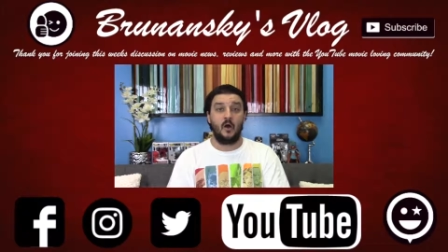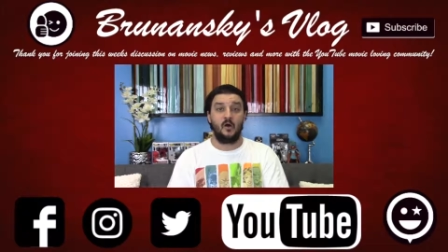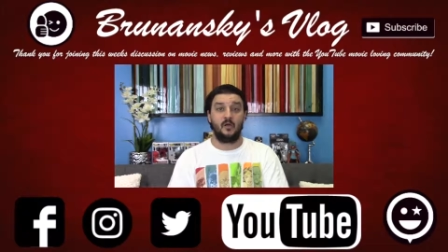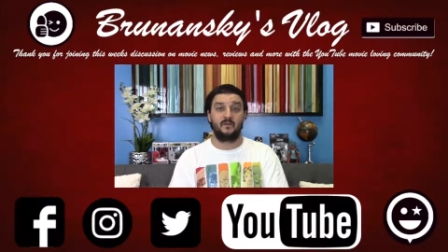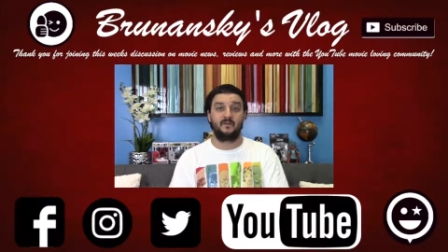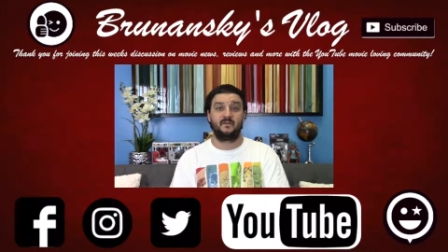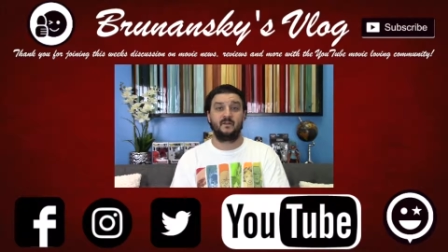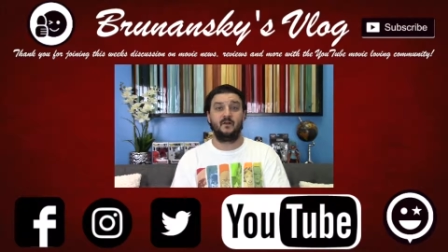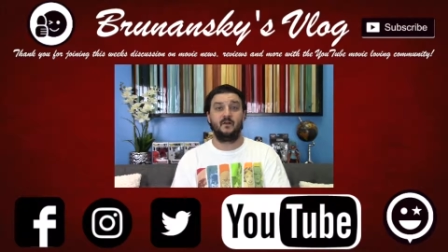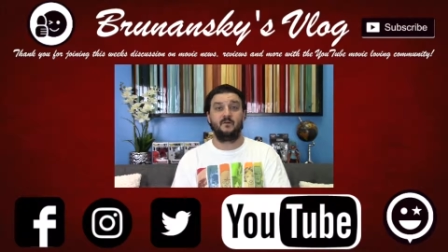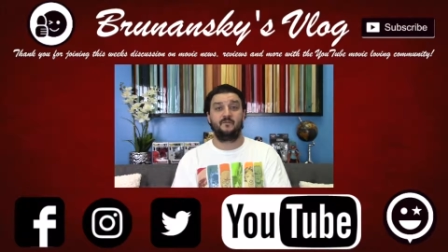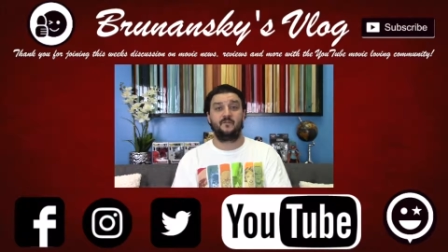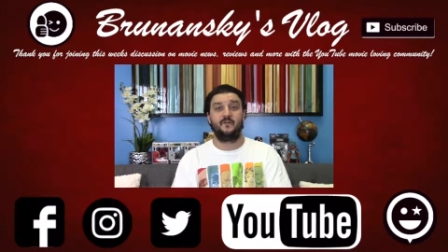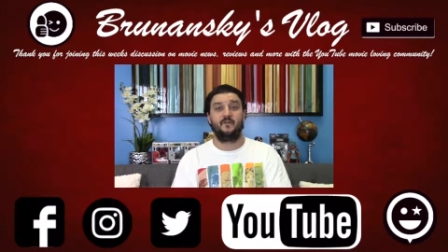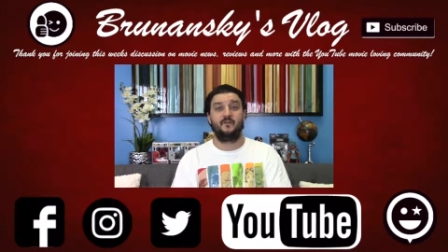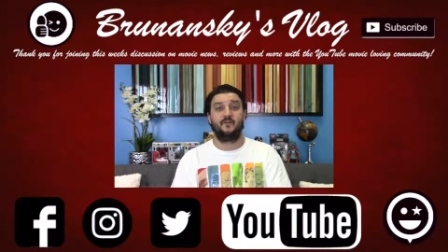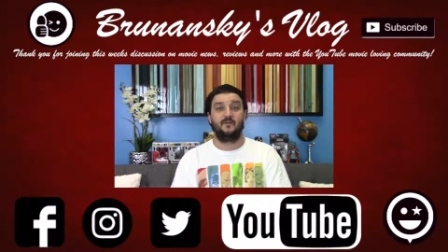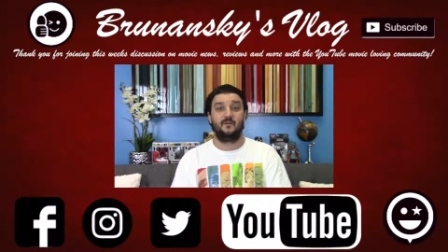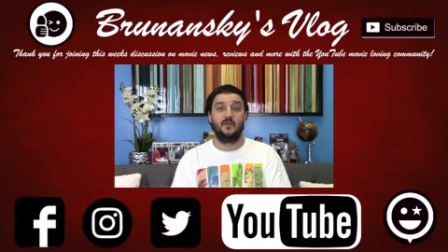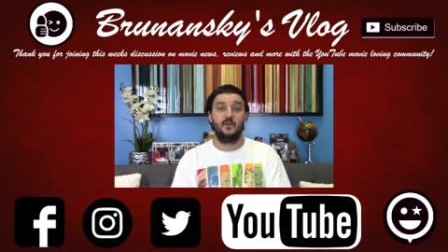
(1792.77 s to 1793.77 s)
Also, if
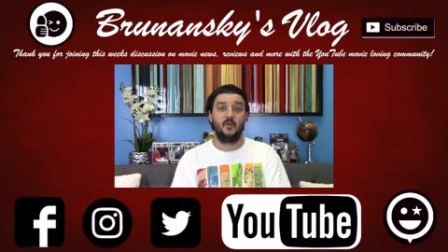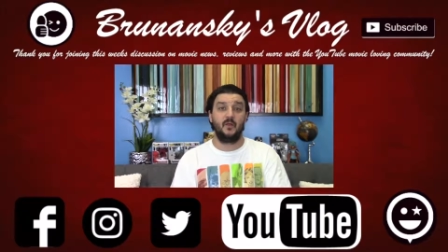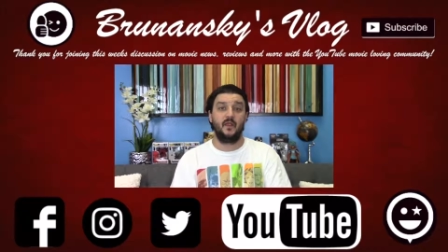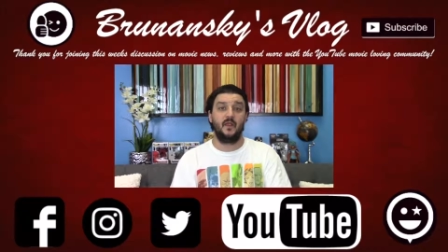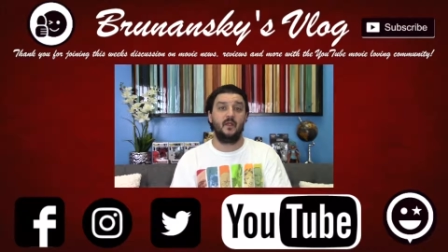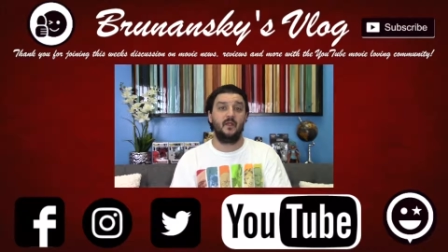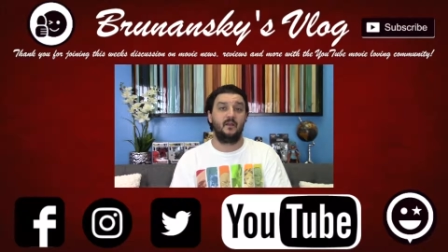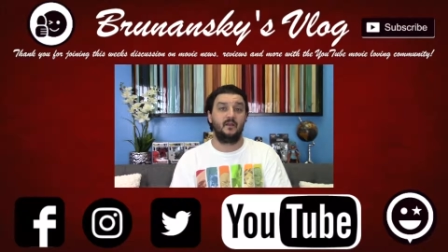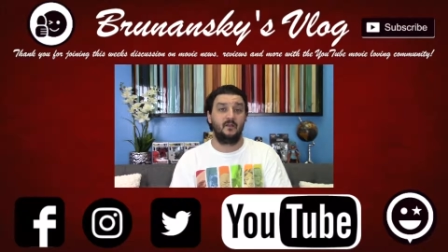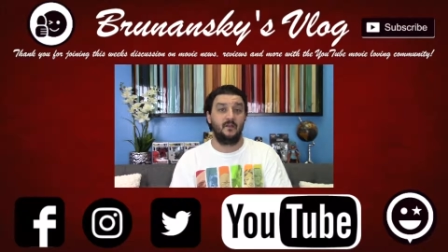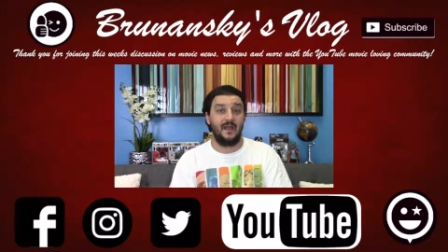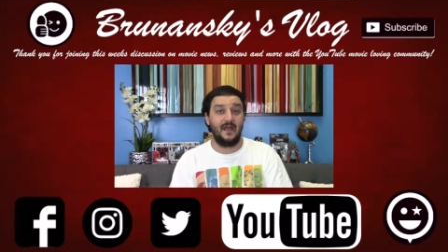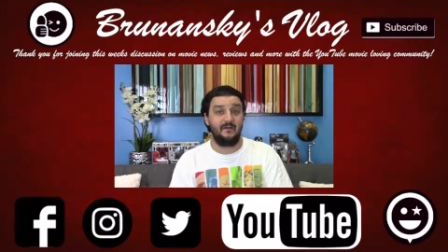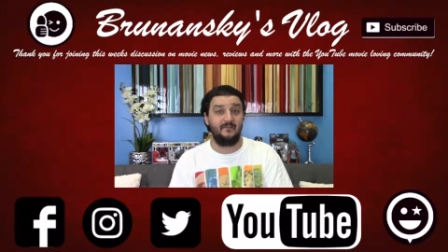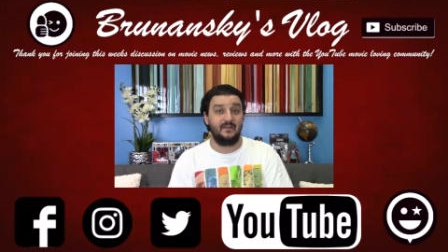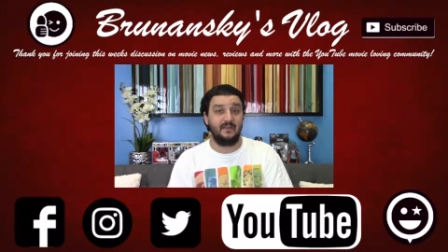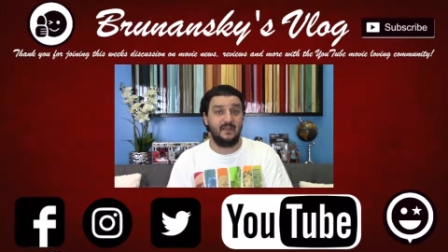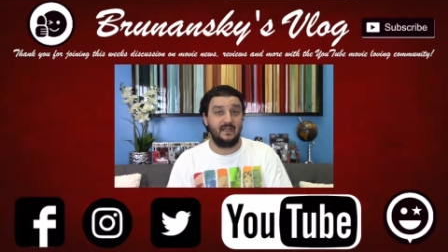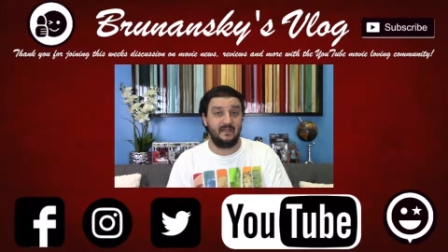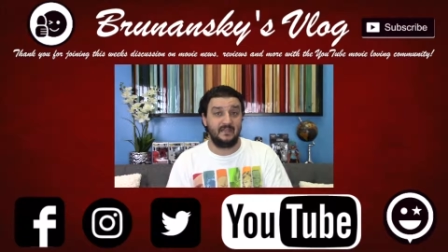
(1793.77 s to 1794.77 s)
you're new here and you
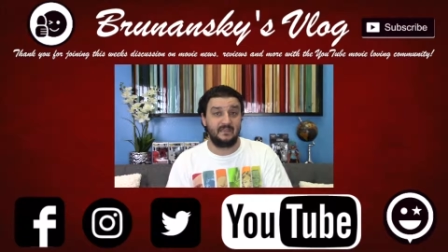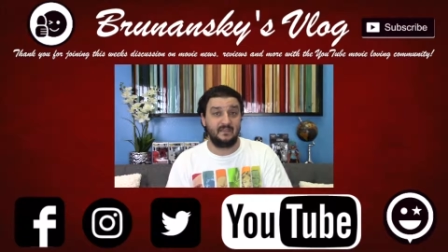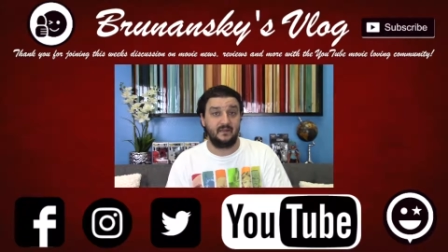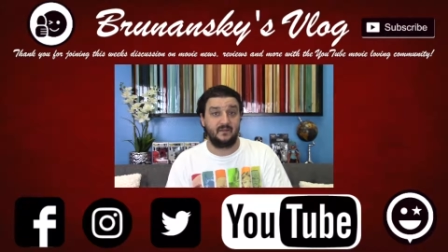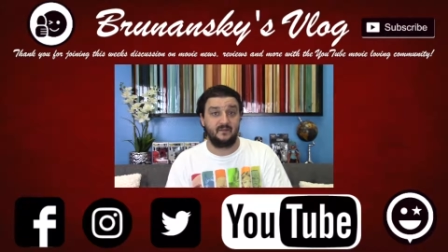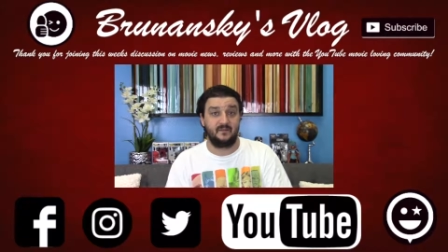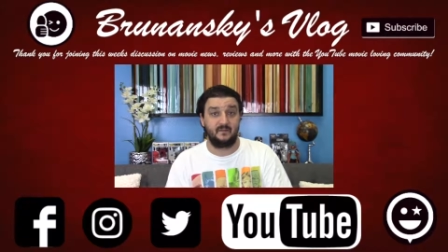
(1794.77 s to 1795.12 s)
haven't yet clicked